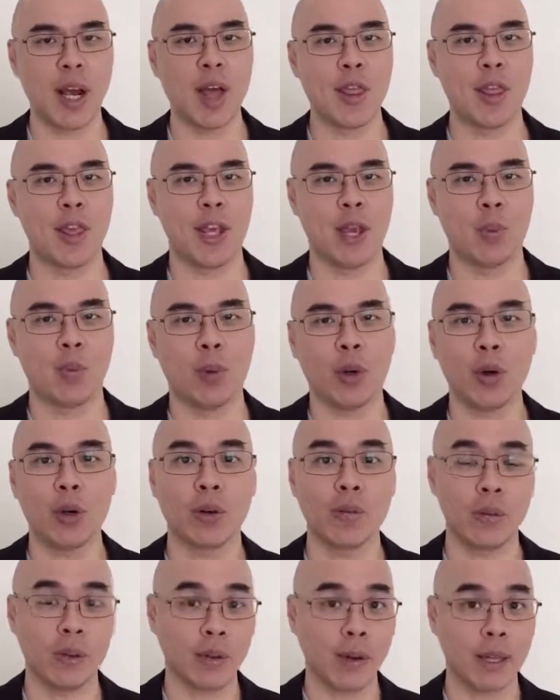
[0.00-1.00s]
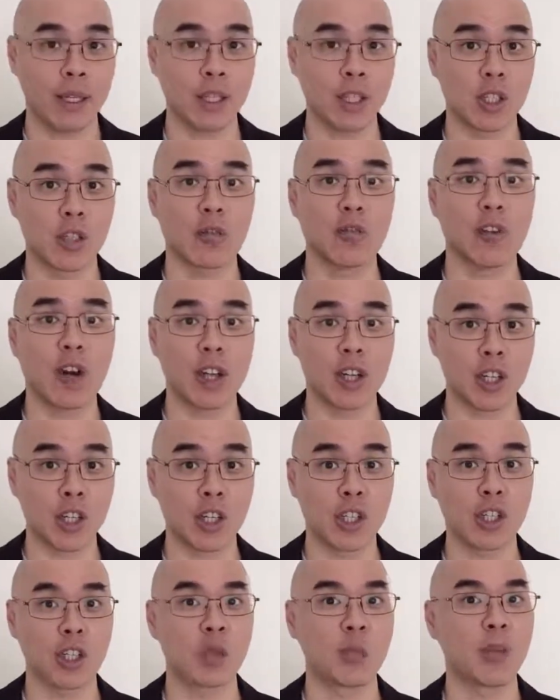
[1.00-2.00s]
that your board of directors
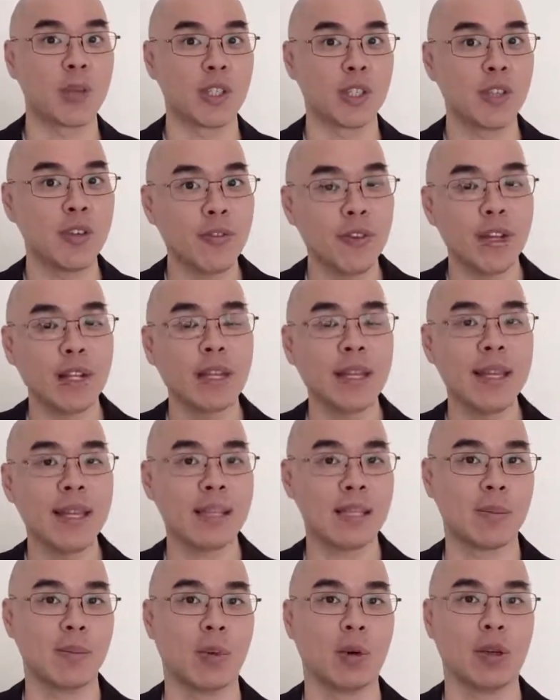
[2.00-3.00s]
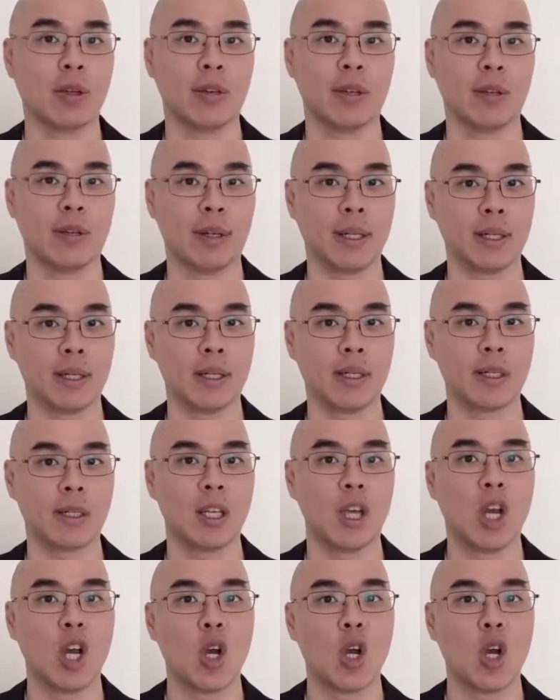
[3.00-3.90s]
functions specifically as a board of directors